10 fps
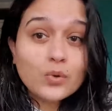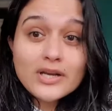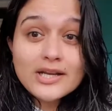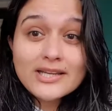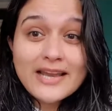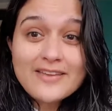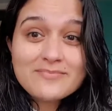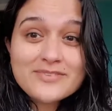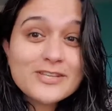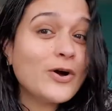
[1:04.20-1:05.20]
what it
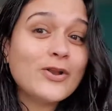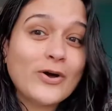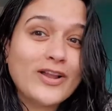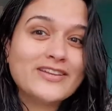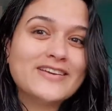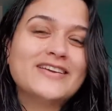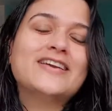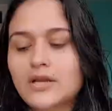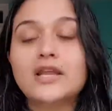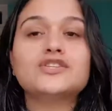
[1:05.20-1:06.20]
claims or not
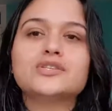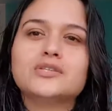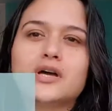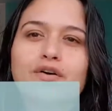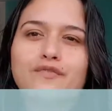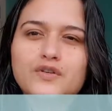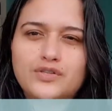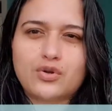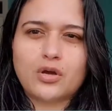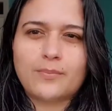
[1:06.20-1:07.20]
let's uh,
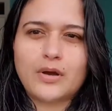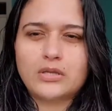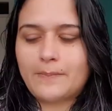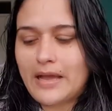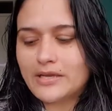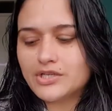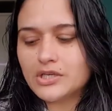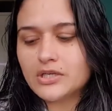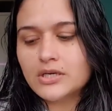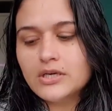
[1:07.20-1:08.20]
first talk about the
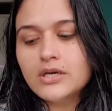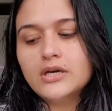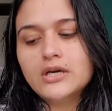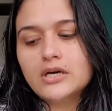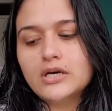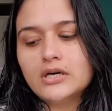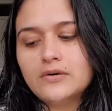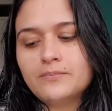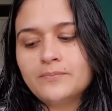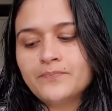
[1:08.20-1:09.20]
packaging
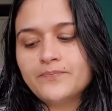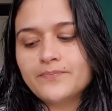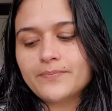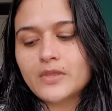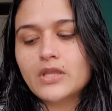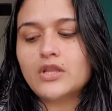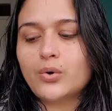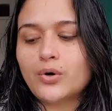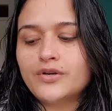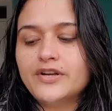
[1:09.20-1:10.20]
um, the
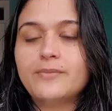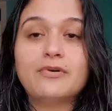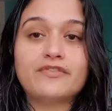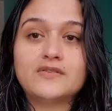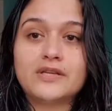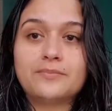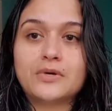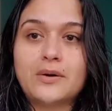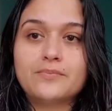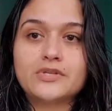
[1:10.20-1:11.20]
ordinary buffet serum
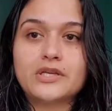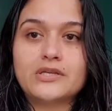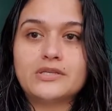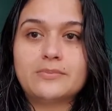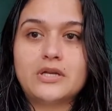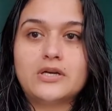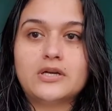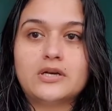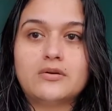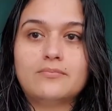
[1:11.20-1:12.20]
comes in a similar
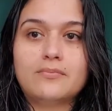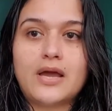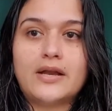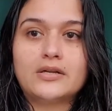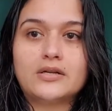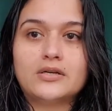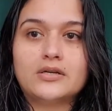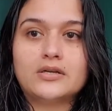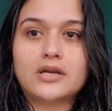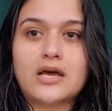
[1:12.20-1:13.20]
matte uh,
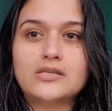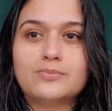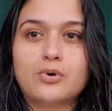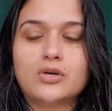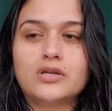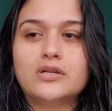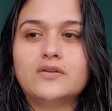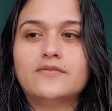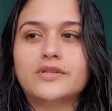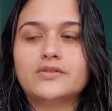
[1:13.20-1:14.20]
glass bottle
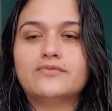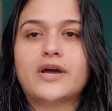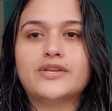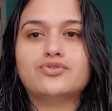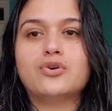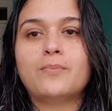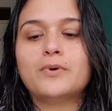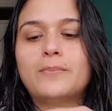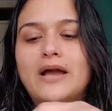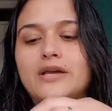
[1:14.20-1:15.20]
with white dropper
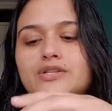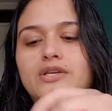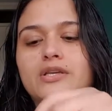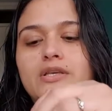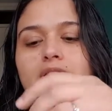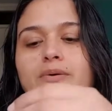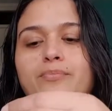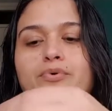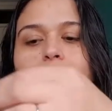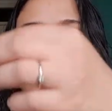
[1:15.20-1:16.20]
packaging. The
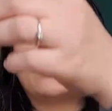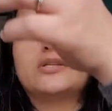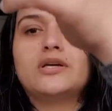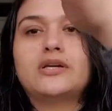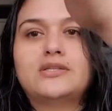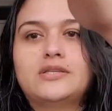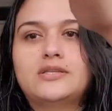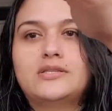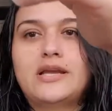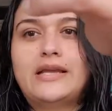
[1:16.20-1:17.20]
product is
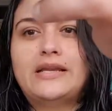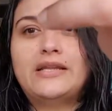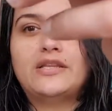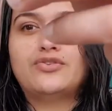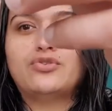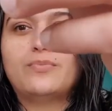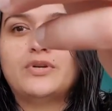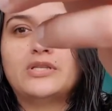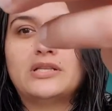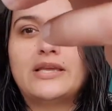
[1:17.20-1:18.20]
inside and the dropper
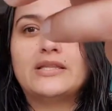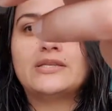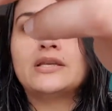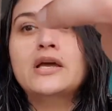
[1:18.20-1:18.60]
is like this.